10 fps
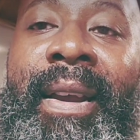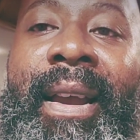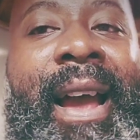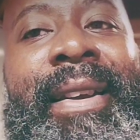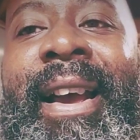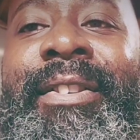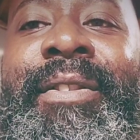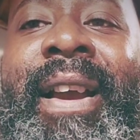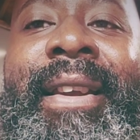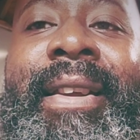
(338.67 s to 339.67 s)
I doubt you
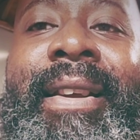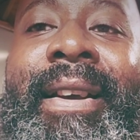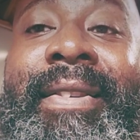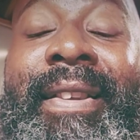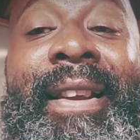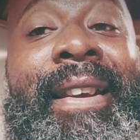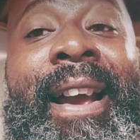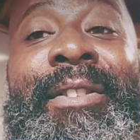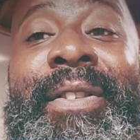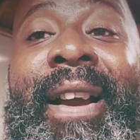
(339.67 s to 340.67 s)
got the guts and I
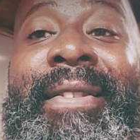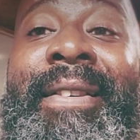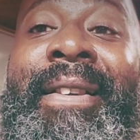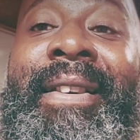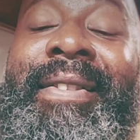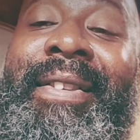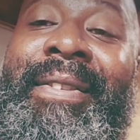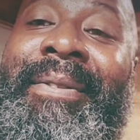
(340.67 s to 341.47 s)
doubt you got the nuts.